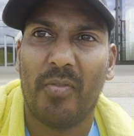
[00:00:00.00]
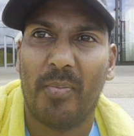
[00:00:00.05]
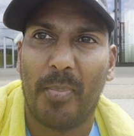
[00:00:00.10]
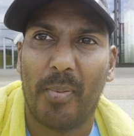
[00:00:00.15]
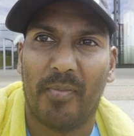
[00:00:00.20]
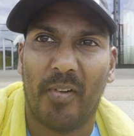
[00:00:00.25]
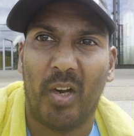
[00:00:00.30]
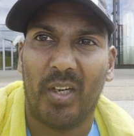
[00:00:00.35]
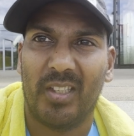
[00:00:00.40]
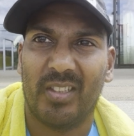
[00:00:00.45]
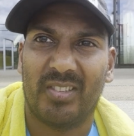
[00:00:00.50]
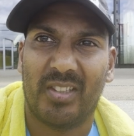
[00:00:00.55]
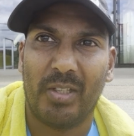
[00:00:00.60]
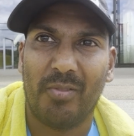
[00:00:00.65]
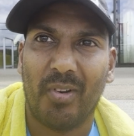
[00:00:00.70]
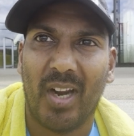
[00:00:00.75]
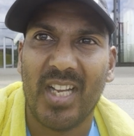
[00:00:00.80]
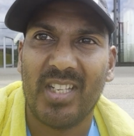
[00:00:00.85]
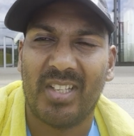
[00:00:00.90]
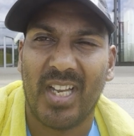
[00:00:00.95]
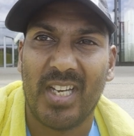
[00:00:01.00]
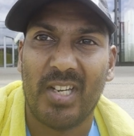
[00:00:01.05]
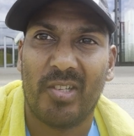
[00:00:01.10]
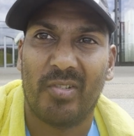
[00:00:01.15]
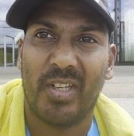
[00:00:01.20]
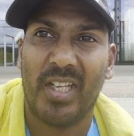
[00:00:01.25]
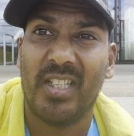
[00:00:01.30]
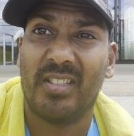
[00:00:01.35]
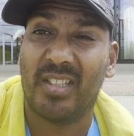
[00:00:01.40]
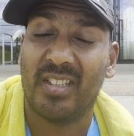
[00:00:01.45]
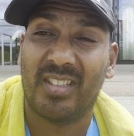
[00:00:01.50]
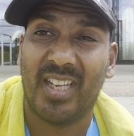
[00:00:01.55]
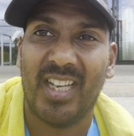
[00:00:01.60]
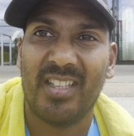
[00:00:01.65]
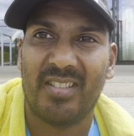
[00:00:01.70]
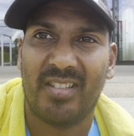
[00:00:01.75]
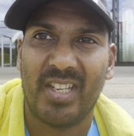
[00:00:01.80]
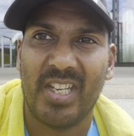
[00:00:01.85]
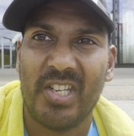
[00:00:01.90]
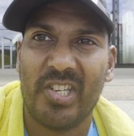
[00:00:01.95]
for providing us the race entries to
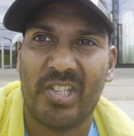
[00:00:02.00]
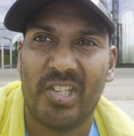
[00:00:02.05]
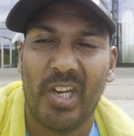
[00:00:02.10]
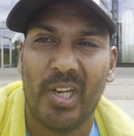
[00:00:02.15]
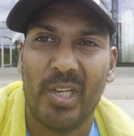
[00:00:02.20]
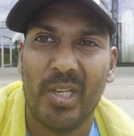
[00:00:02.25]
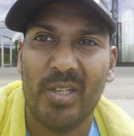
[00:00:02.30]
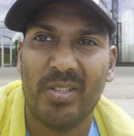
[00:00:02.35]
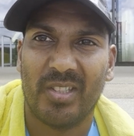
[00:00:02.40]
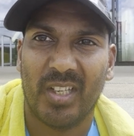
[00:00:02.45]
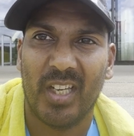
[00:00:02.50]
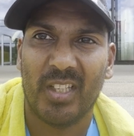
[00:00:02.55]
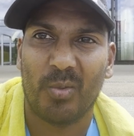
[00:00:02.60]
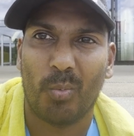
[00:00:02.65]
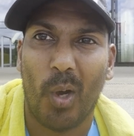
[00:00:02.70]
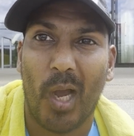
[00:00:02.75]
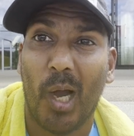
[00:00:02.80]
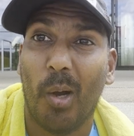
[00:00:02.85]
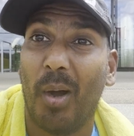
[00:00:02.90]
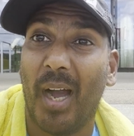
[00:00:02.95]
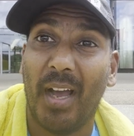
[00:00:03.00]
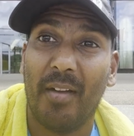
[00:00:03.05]
test these shoes as well,